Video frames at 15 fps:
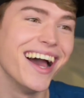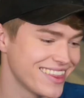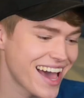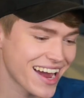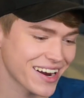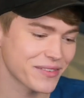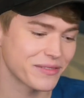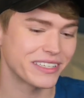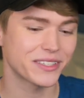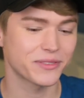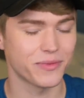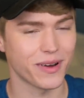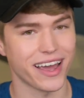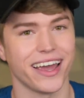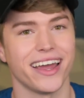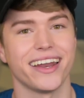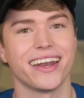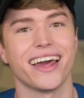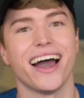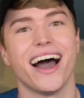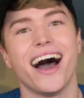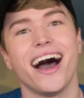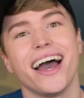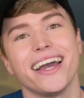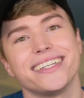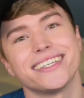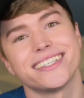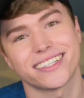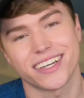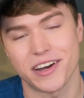That was when I
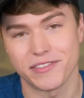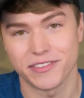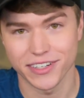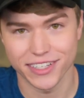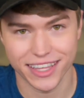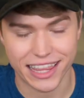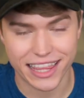discovered